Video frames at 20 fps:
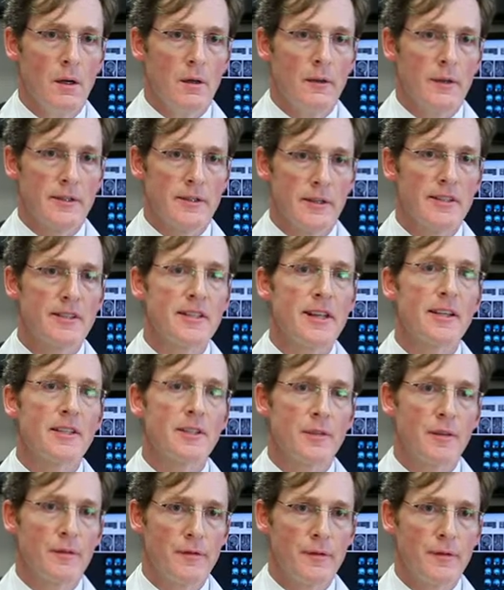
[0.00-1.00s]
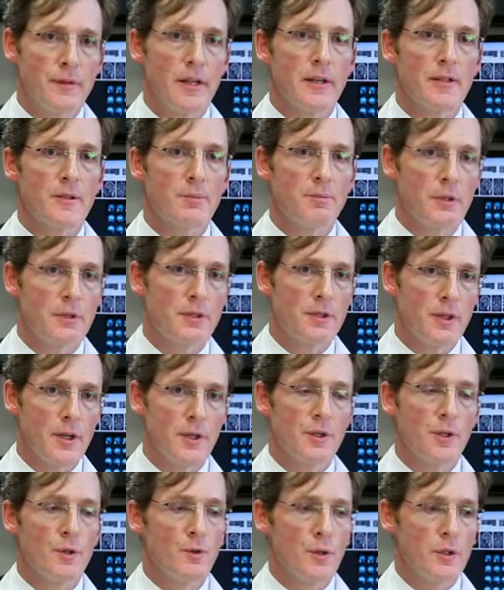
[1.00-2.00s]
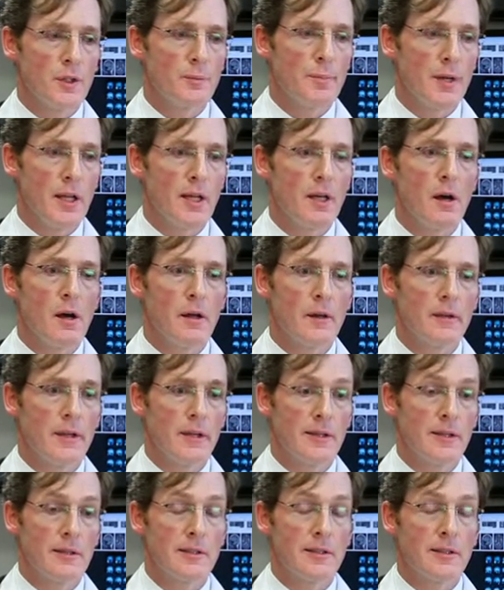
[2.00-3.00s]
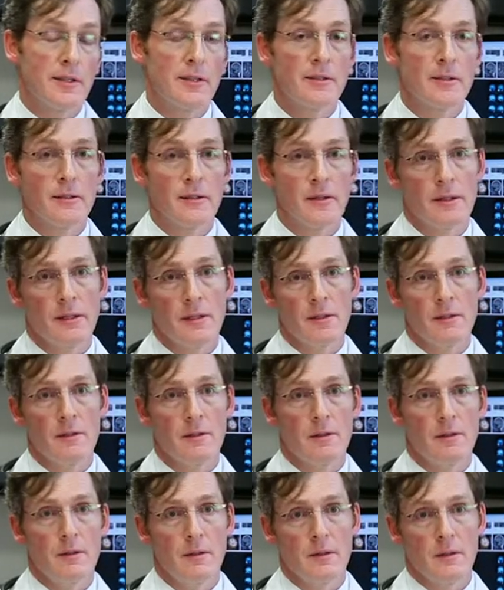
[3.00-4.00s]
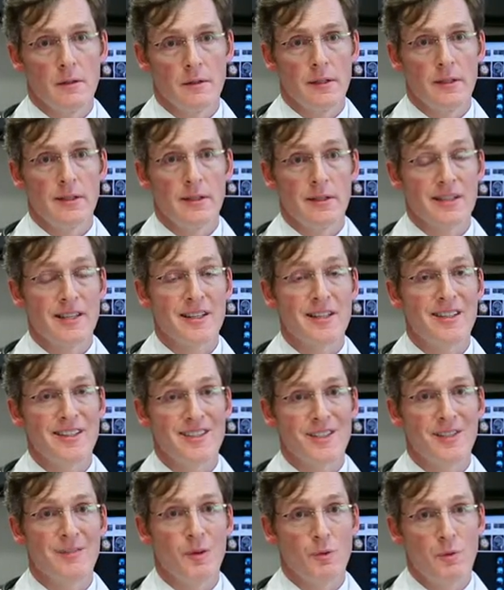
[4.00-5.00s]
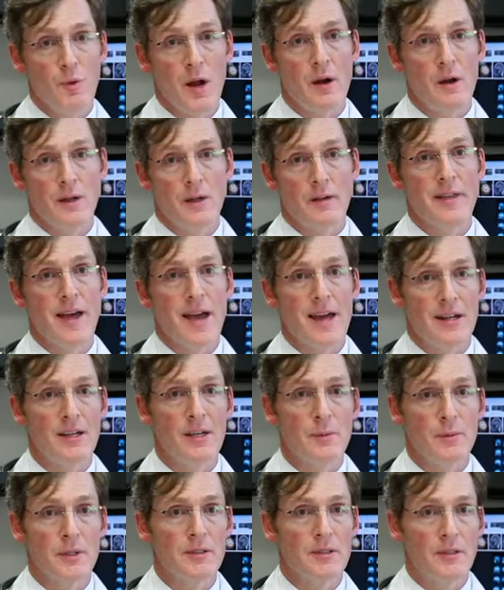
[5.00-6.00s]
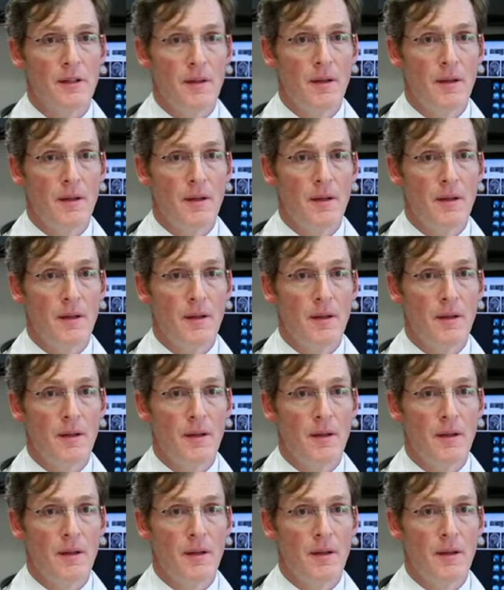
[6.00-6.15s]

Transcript: The success of this procedure would depend on the consistency of the wearing of that helmet.